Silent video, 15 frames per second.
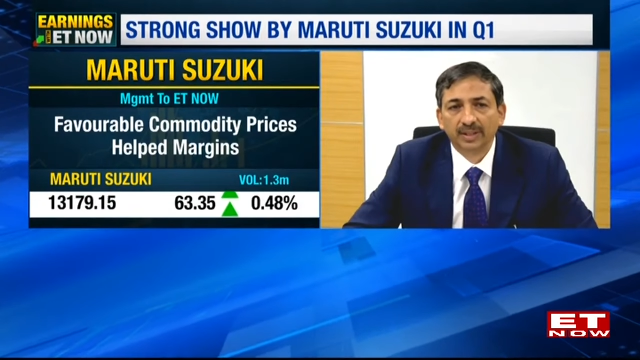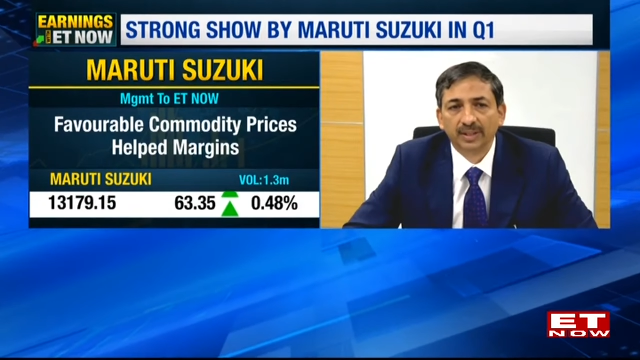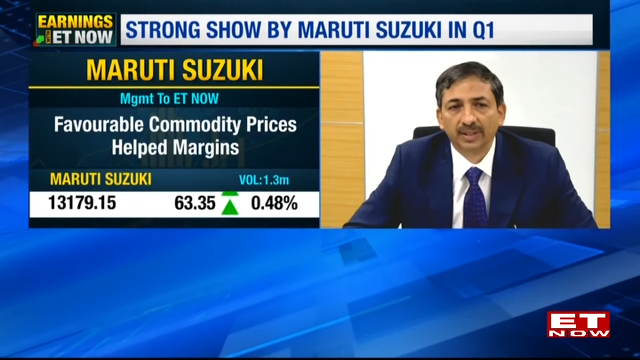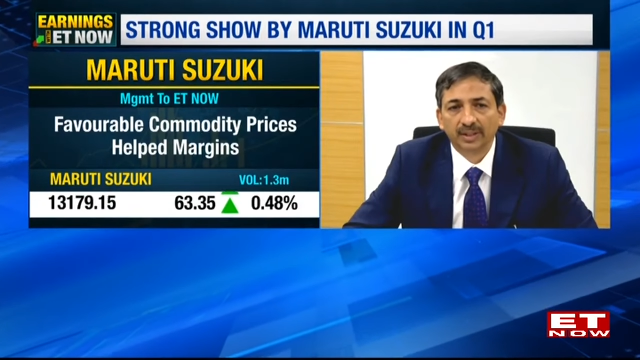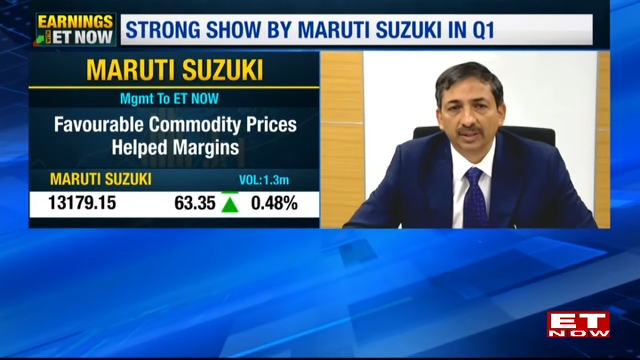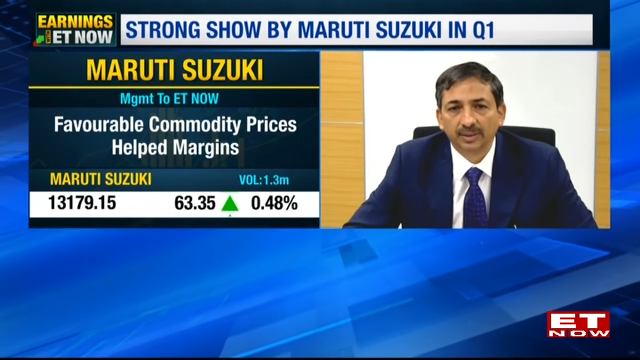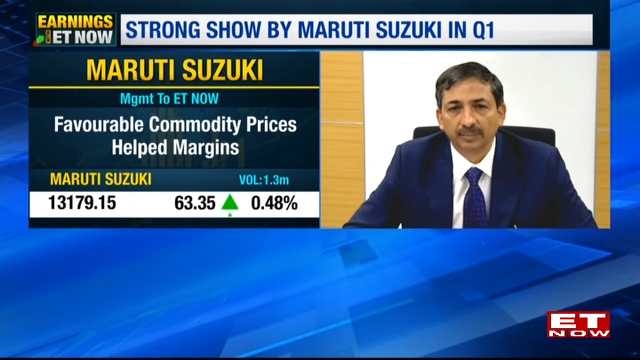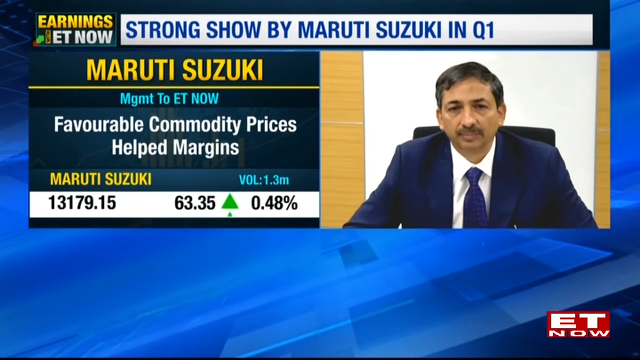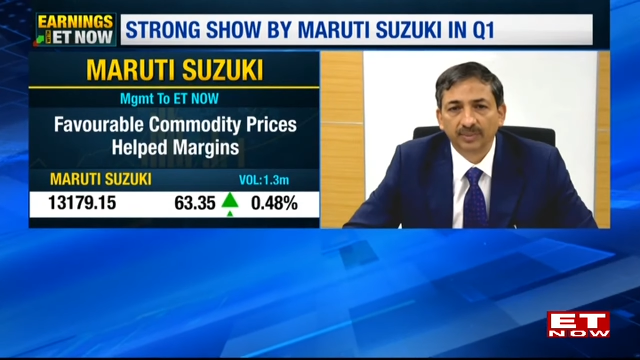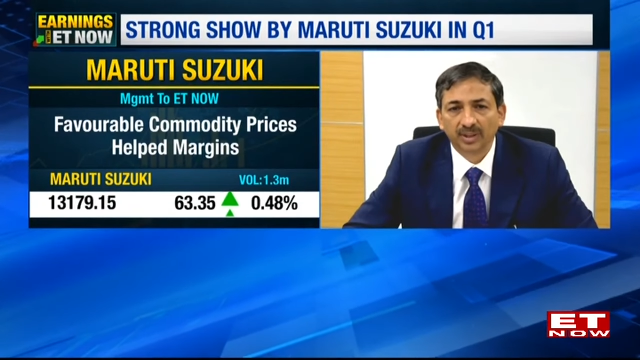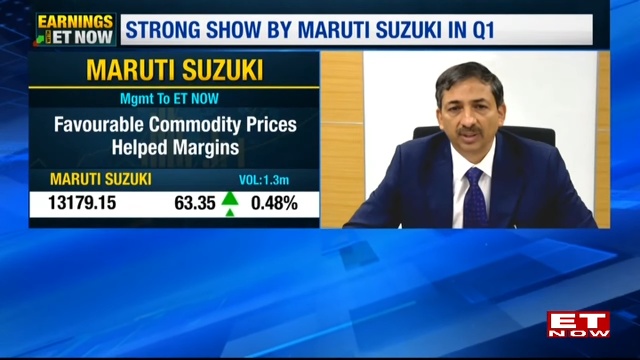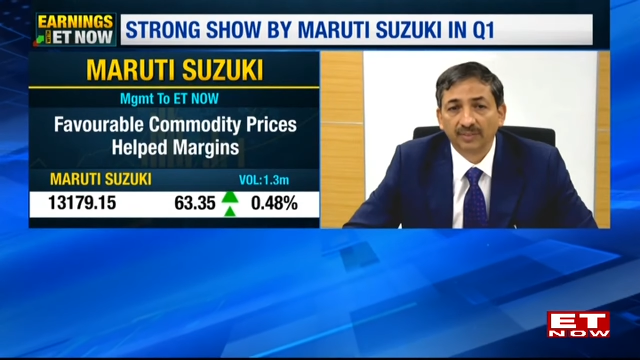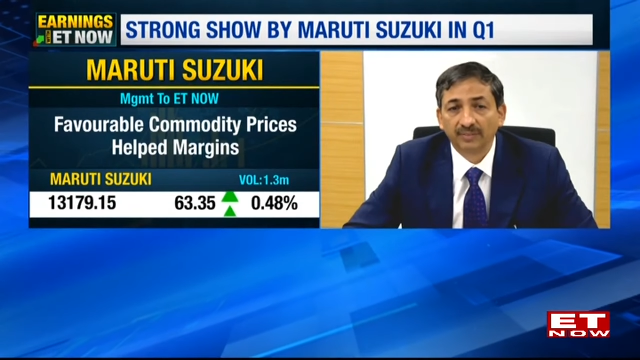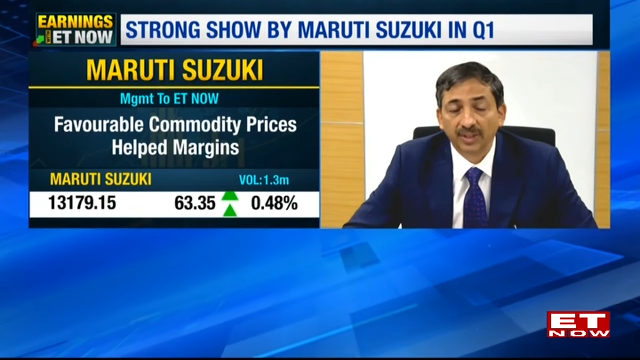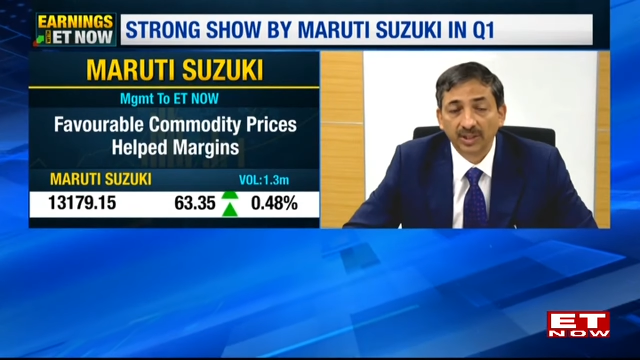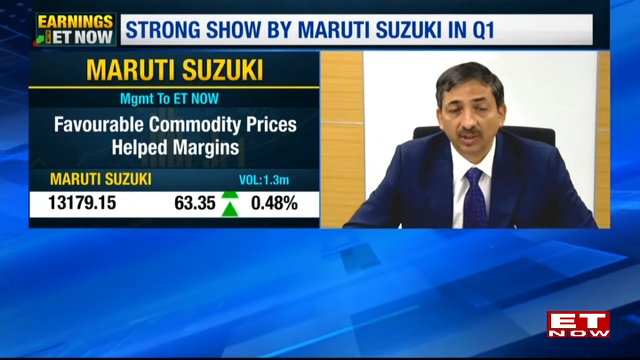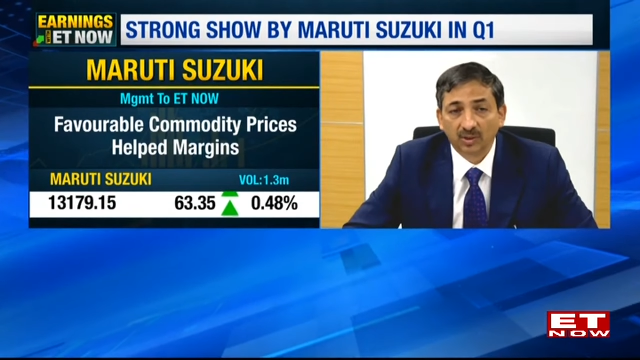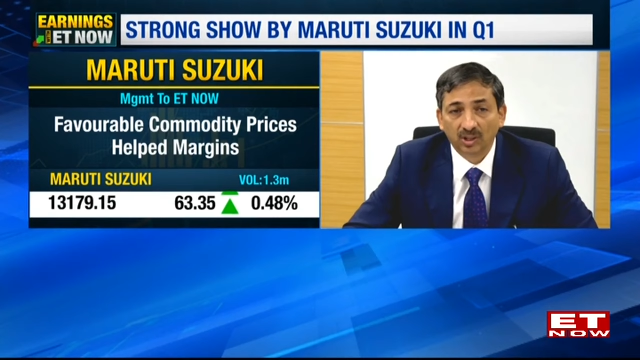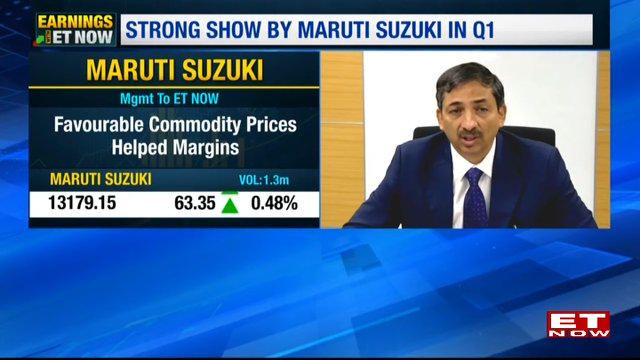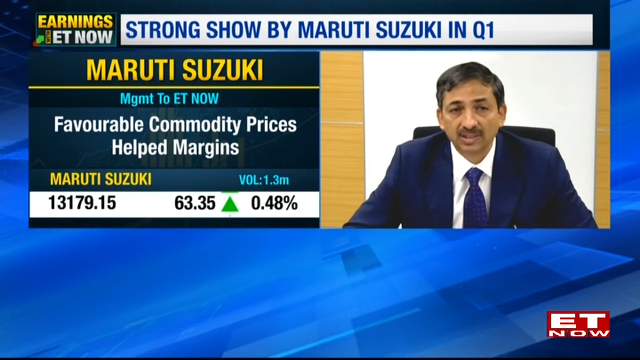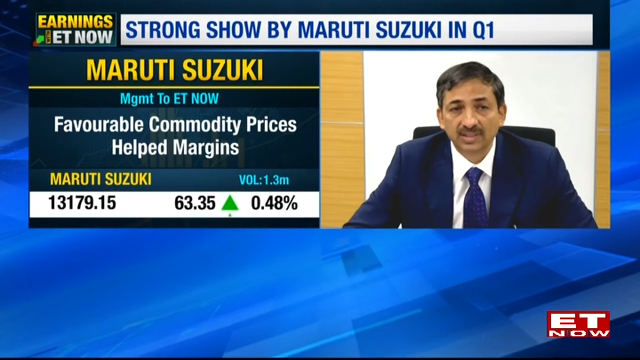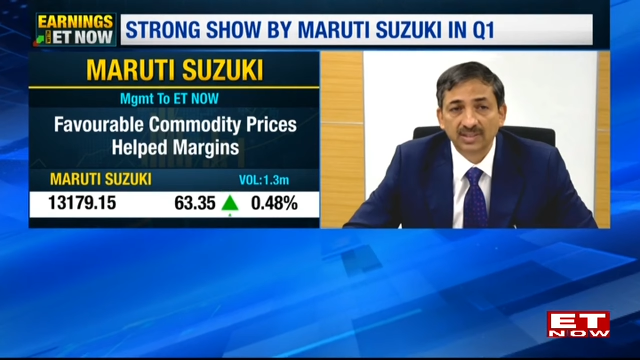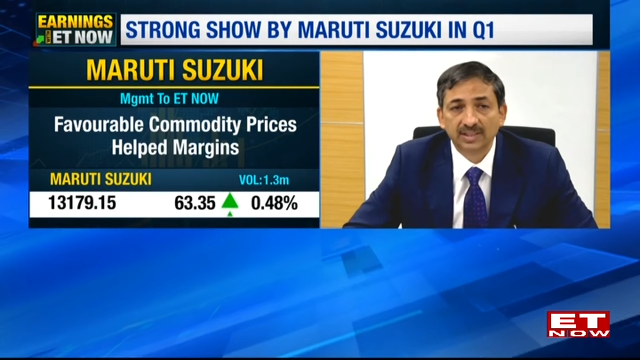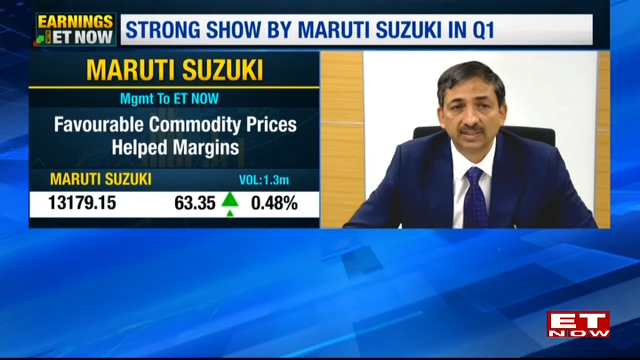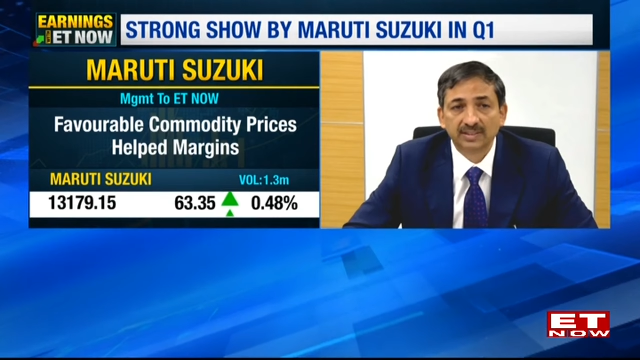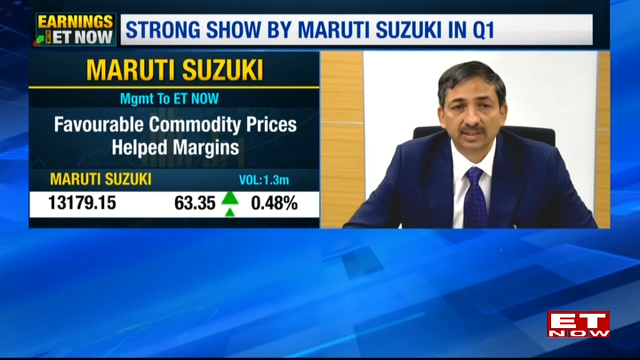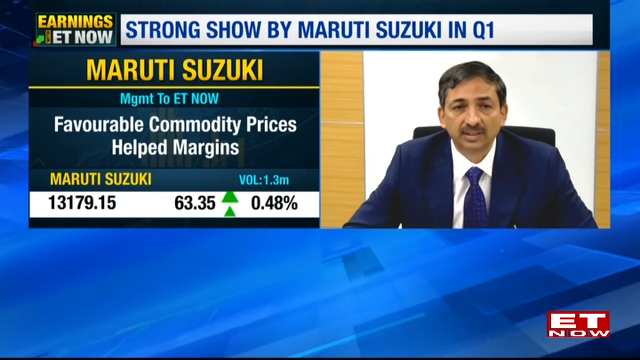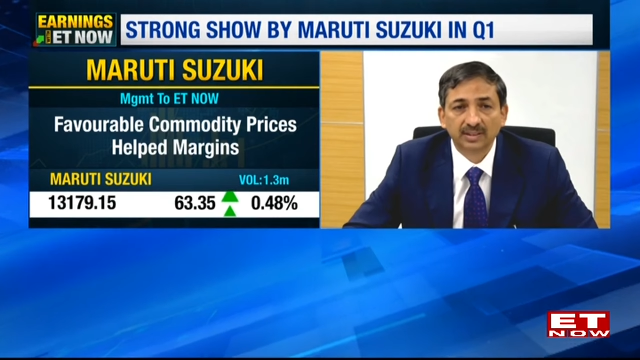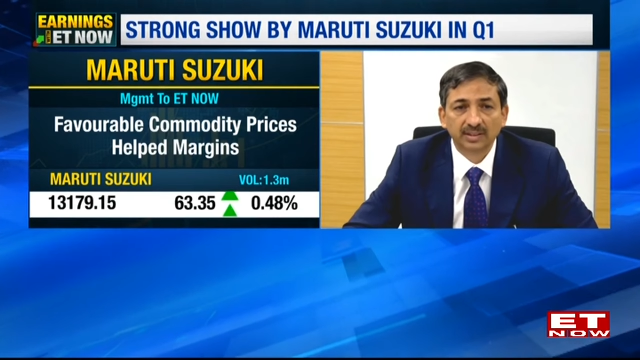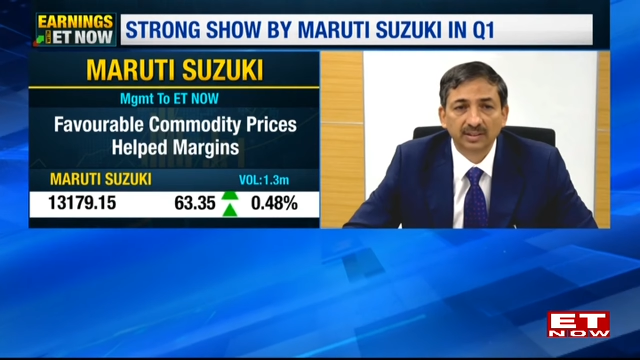uh, a very hot
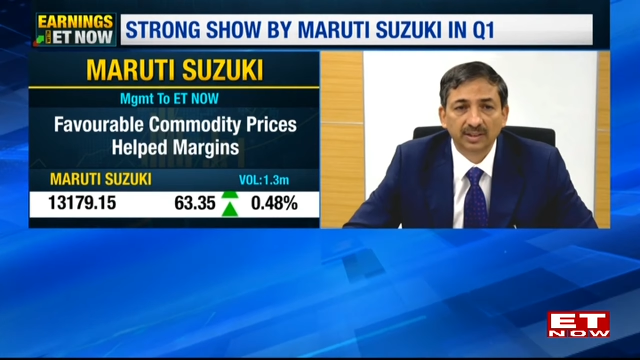season